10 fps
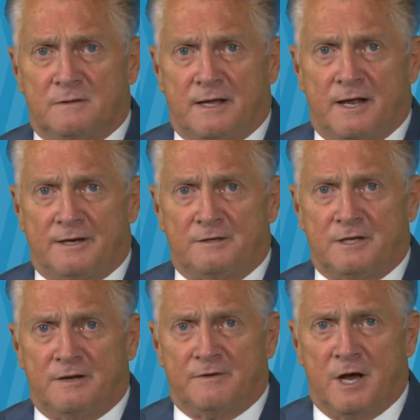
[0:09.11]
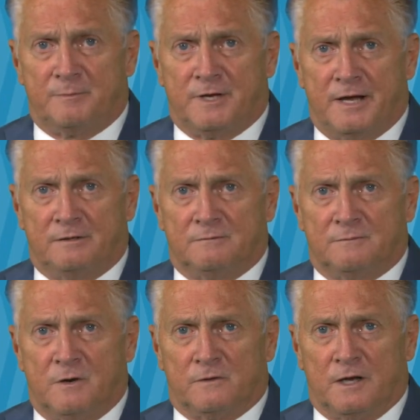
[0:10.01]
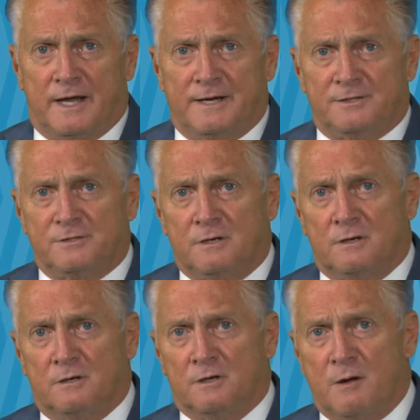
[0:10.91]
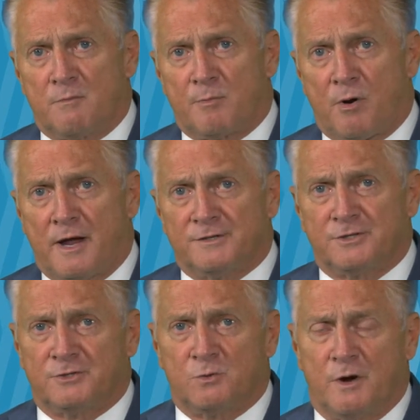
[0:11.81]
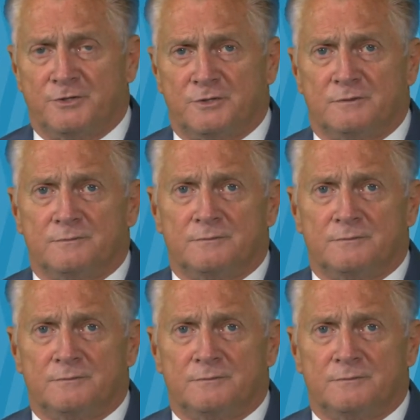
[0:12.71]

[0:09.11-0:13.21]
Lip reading: I'd like to give an update on the latest lumber price situation.